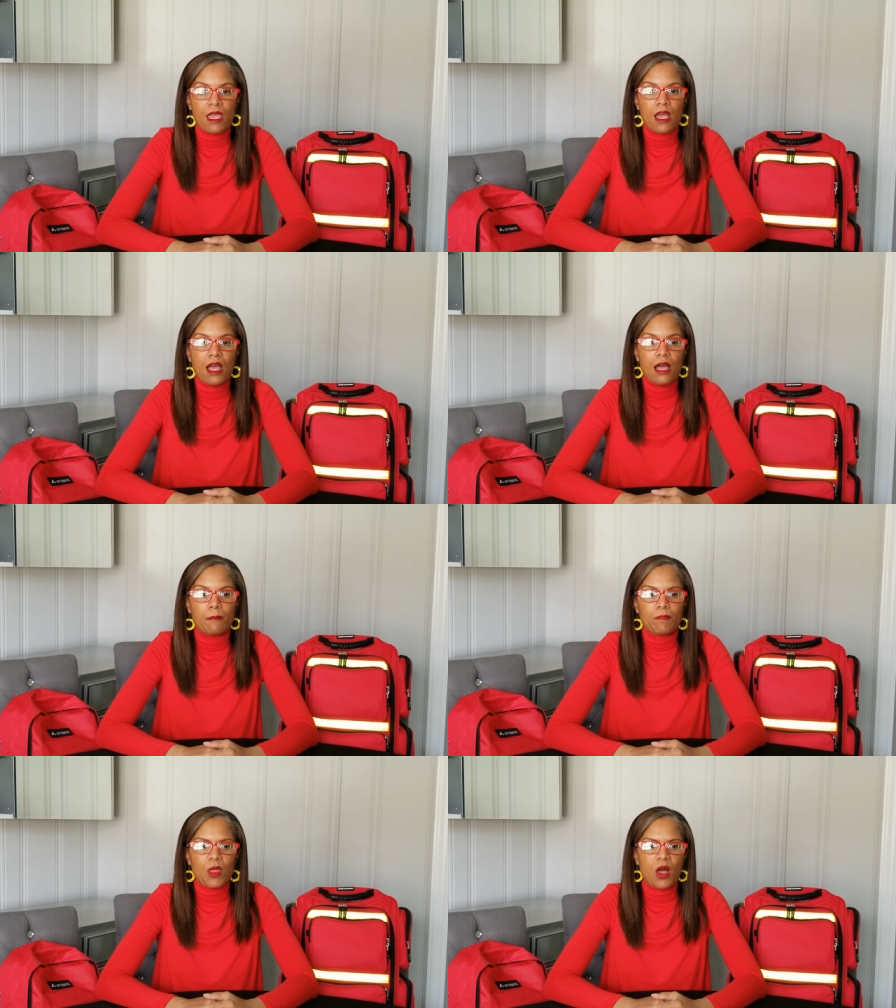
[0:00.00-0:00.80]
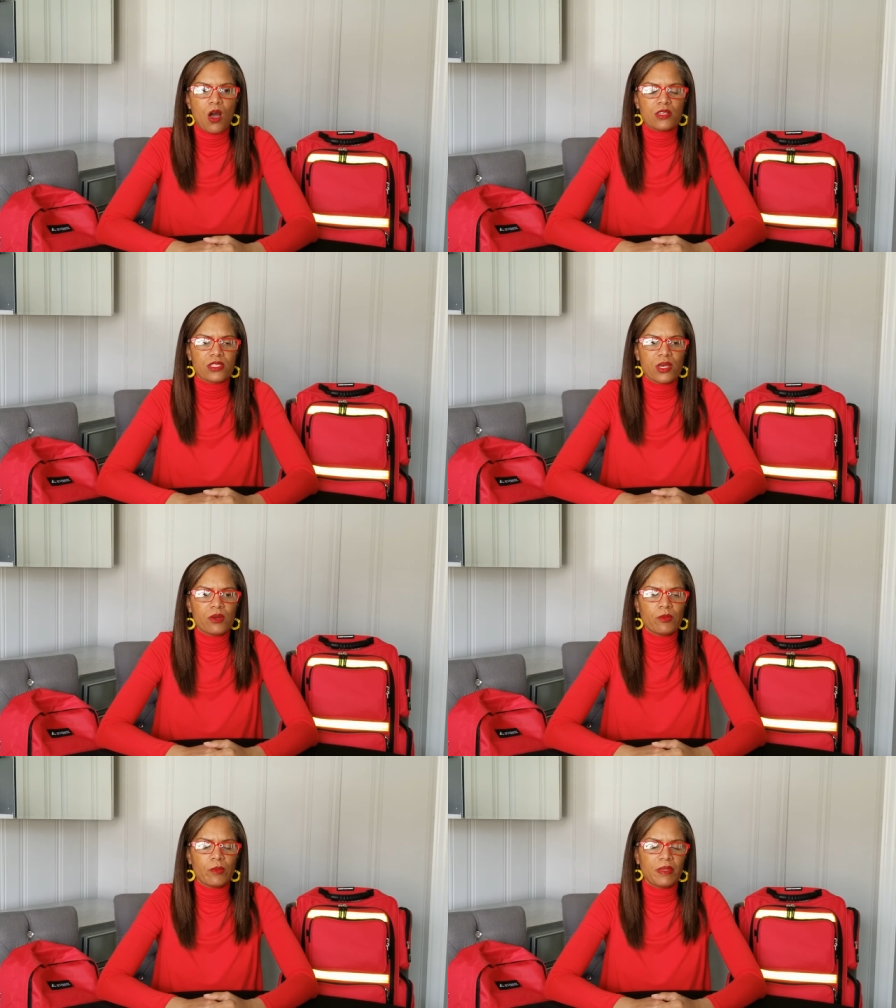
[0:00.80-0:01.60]
Um, also,
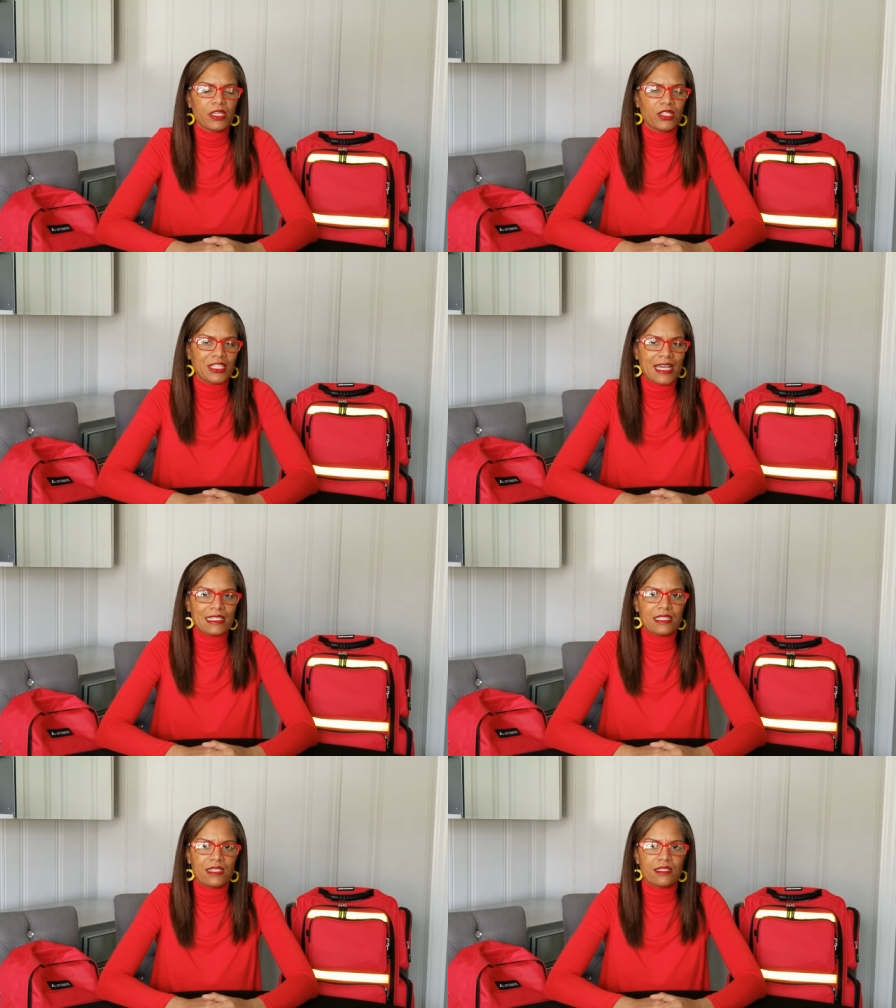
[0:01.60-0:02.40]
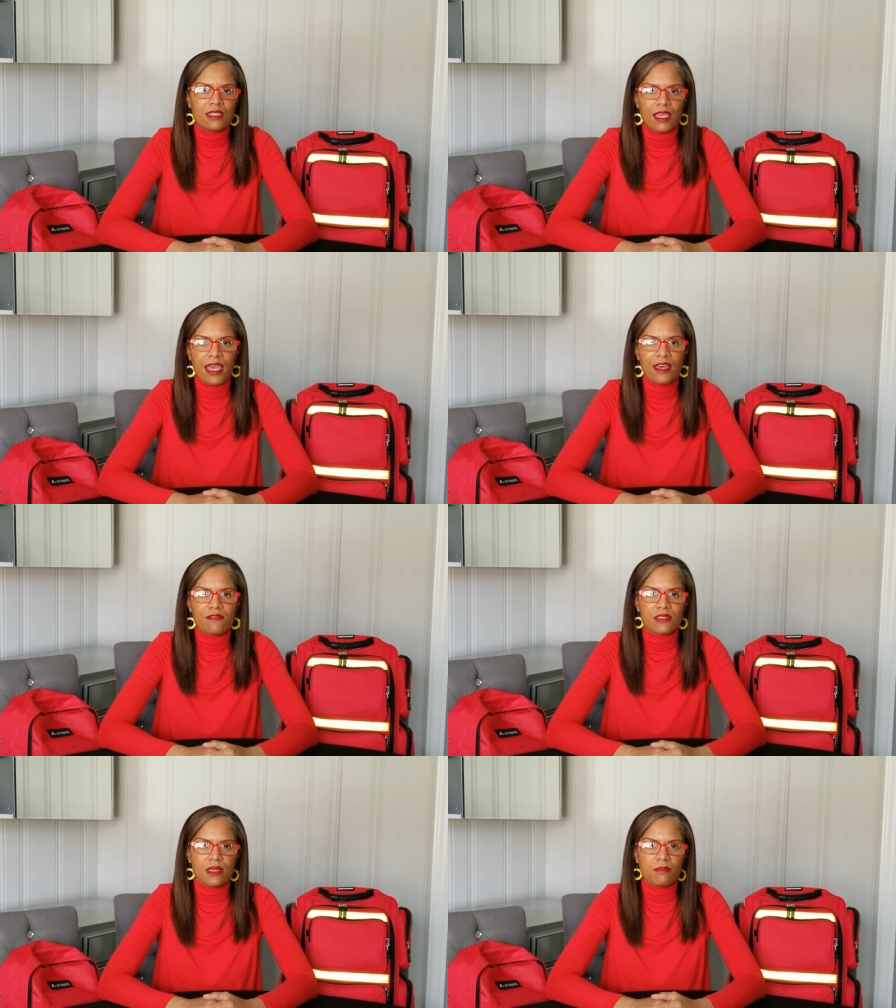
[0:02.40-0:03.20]
it would be a good idea to have
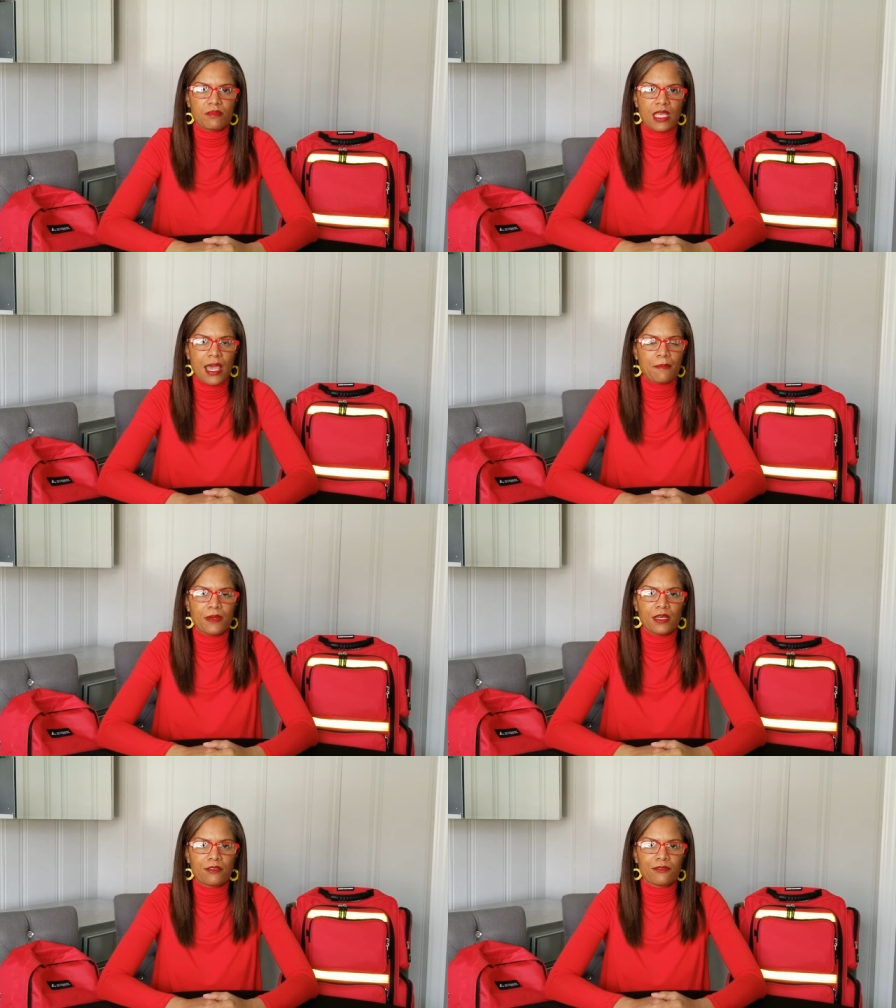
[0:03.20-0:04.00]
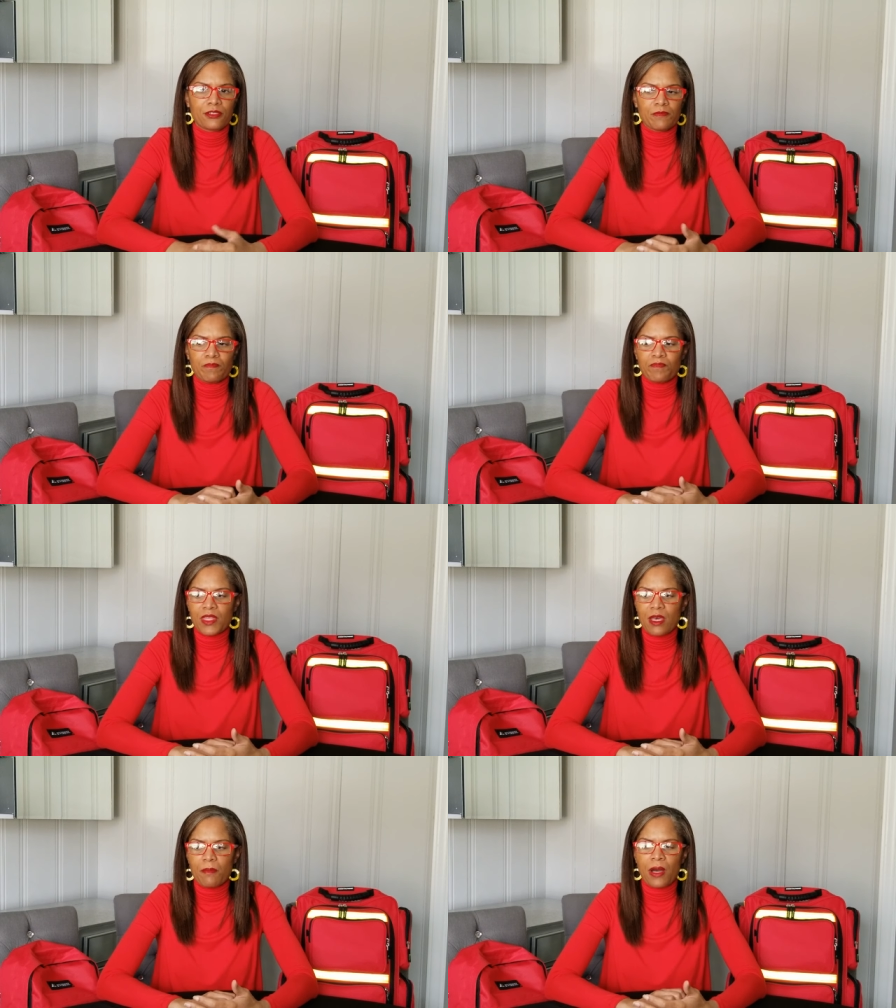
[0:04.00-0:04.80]
some type of
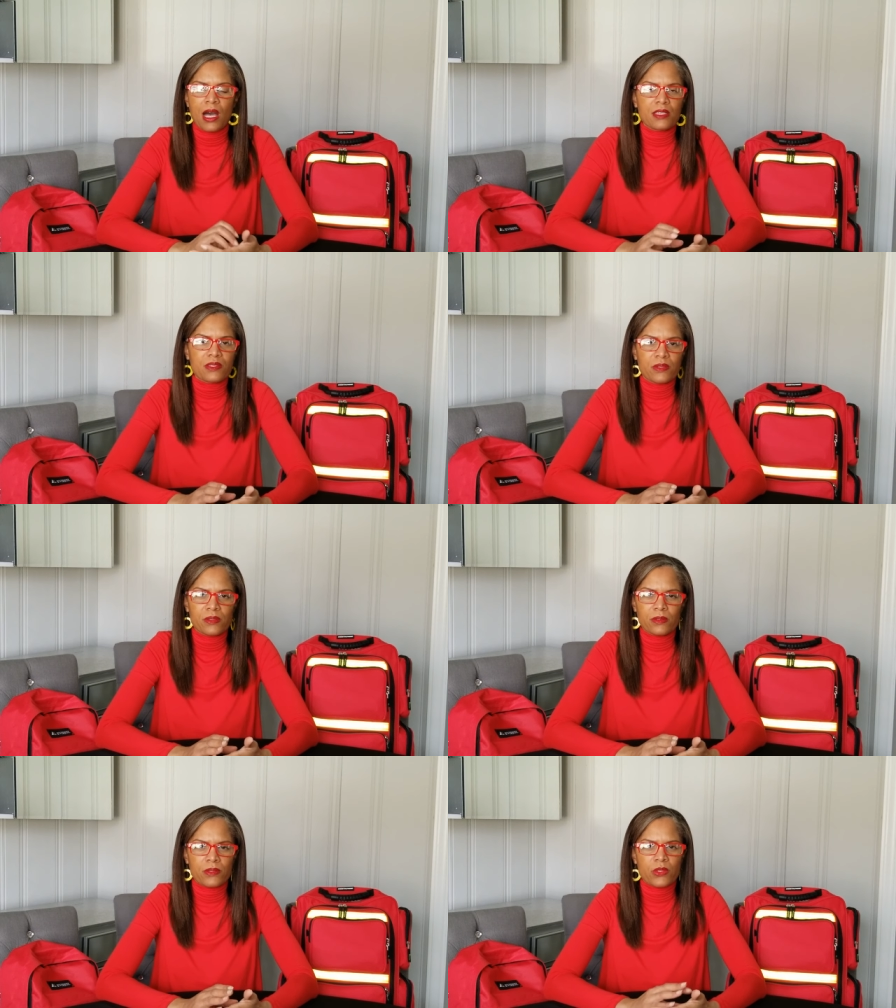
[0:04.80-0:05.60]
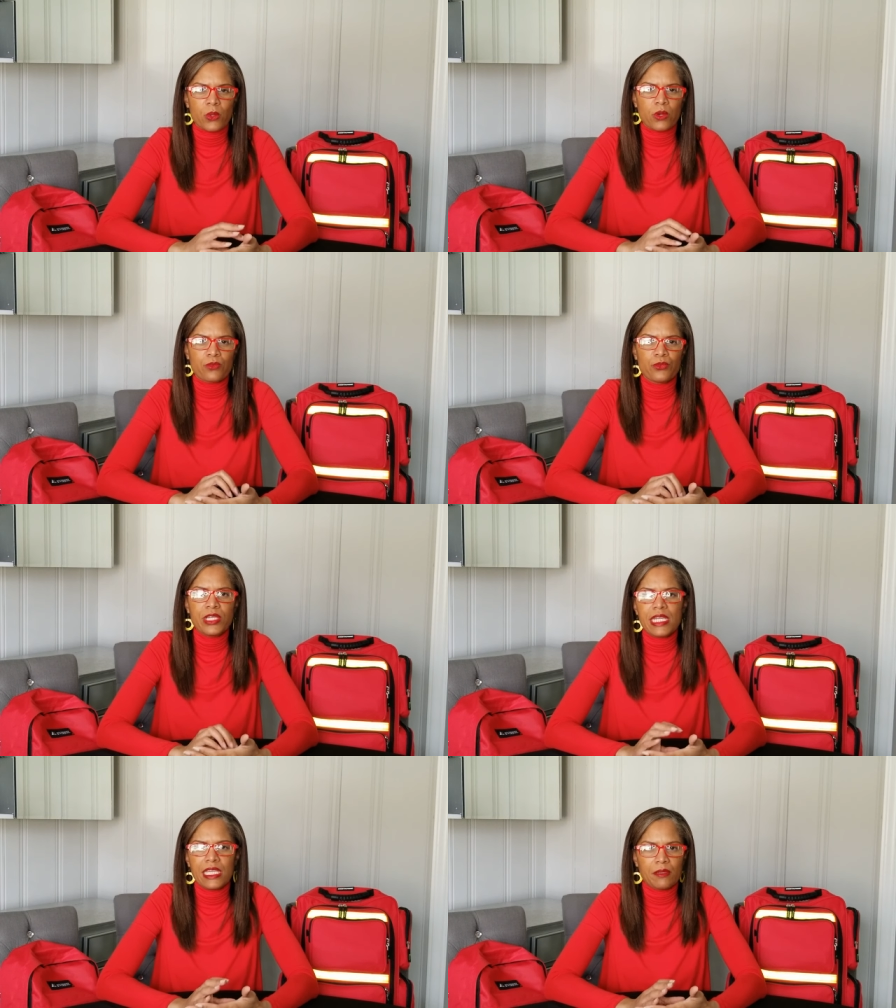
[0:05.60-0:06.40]
puzzles or
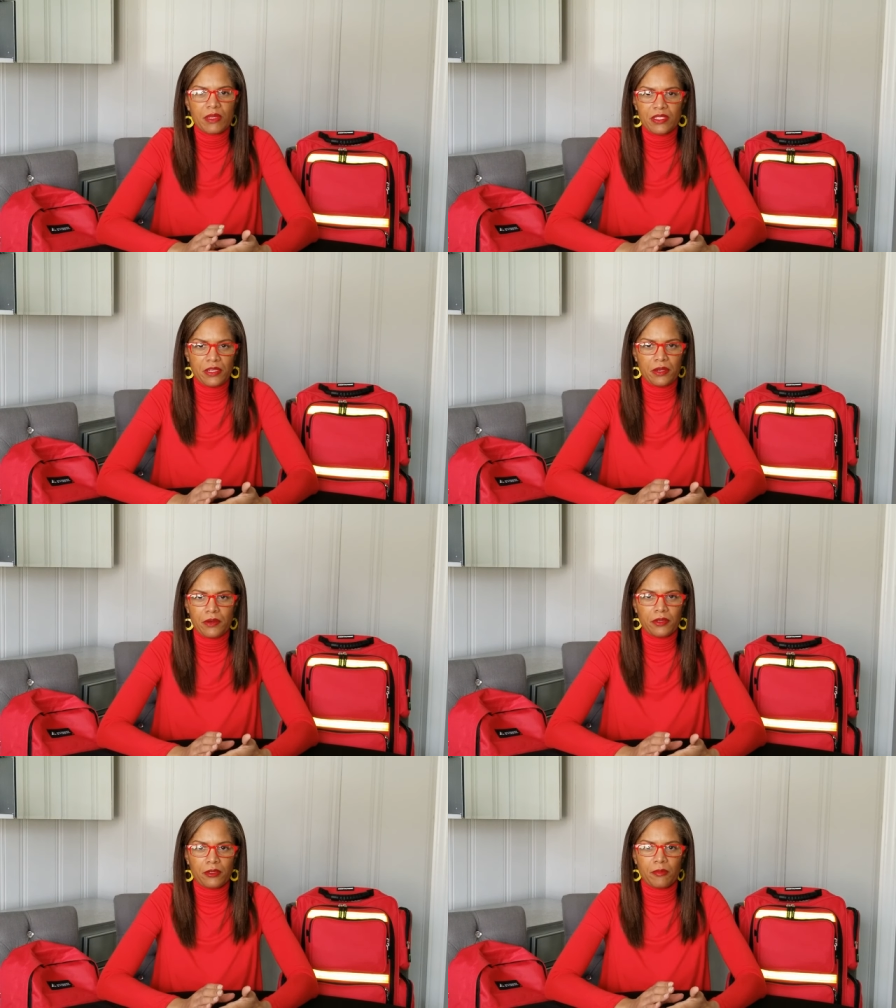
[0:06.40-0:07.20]
reading material.